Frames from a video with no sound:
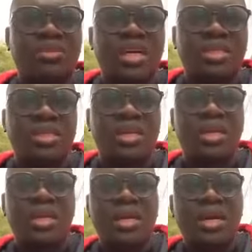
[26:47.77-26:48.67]

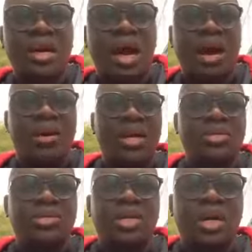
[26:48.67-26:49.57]
and you'll be
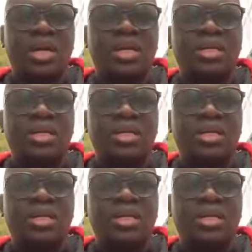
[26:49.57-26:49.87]
part of that.